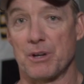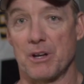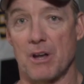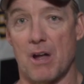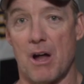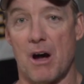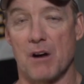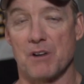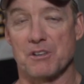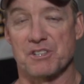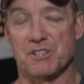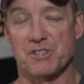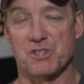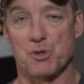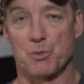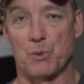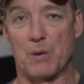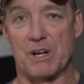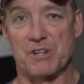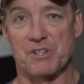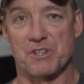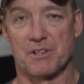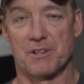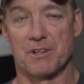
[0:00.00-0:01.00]
and long
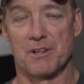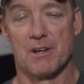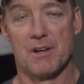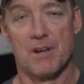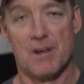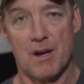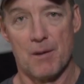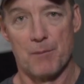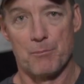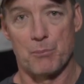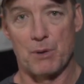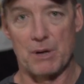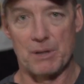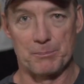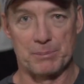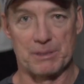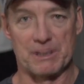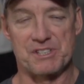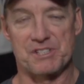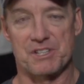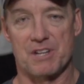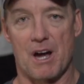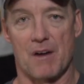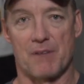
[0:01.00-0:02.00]
situation. Bring
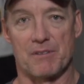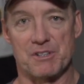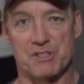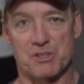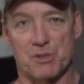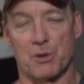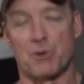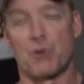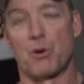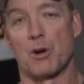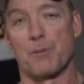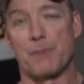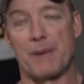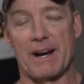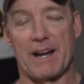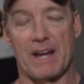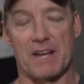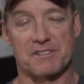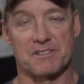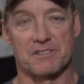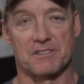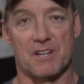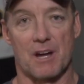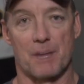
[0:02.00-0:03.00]
blitz coverage so a quarterback
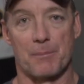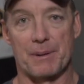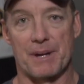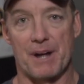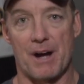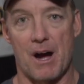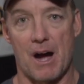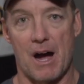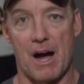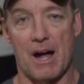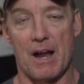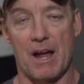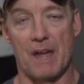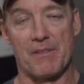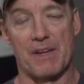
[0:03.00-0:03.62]
has to dump it hot